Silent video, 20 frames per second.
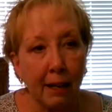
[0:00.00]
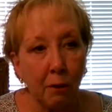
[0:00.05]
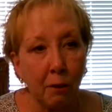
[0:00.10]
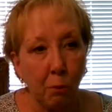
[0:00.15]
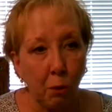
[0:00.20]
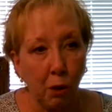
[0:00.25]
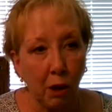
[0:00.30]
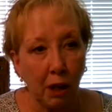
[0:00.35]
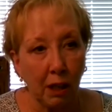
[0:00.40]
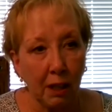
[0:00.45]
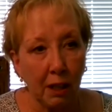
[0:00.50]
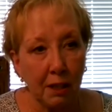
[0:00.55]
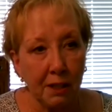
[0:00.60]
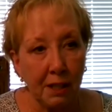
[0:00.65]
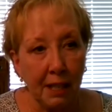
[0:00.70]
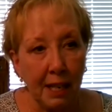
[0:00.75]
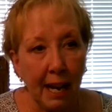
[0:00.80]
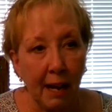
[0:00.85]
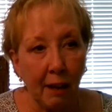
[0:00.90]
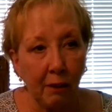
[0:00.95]
works
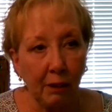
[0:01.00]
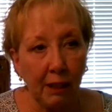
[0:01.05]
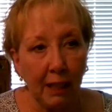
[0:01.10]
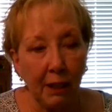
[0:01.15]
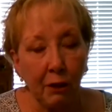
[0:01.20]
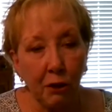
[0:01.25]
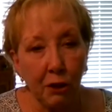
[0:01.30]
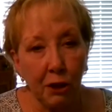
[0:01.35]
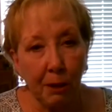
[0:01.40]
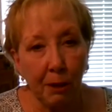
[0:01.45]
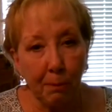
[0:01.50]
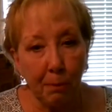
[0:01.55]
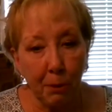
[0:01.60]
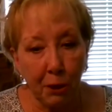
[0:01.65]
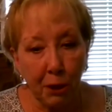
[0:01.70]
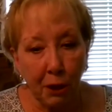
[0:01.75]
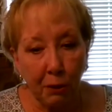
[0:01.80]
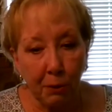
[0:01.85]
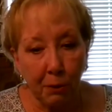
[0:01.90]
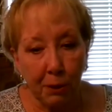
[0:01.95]
and how leadership
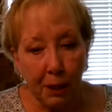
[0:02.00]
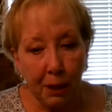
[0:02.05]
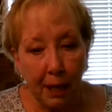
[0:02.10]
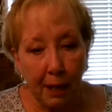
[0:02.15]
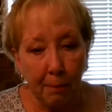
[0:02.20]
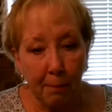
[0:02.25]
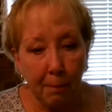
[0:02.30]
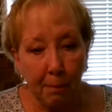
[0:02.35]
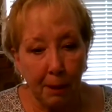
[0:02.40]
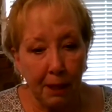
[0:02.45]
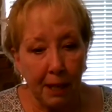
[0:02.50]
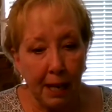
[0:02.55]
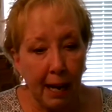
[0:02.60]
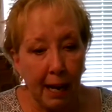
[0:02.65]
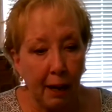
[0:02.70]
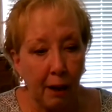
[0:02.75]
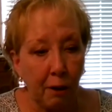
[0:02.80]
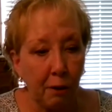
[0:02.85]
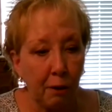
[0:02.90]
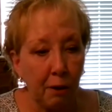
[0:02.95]
shows up and
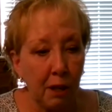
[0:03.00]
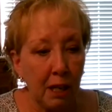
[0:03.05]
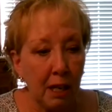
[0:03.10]
how